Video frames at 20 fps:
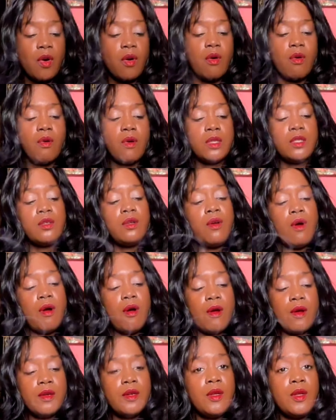or on
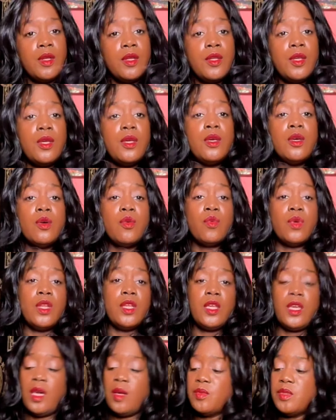guard when
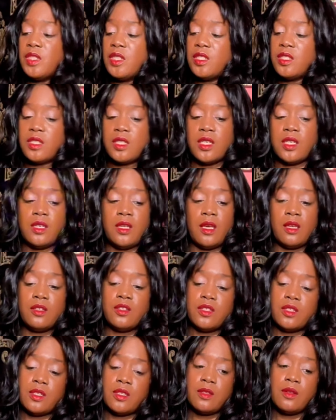it came to this
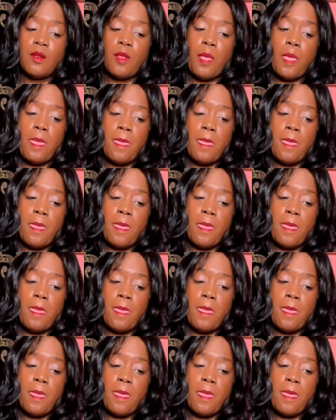connection.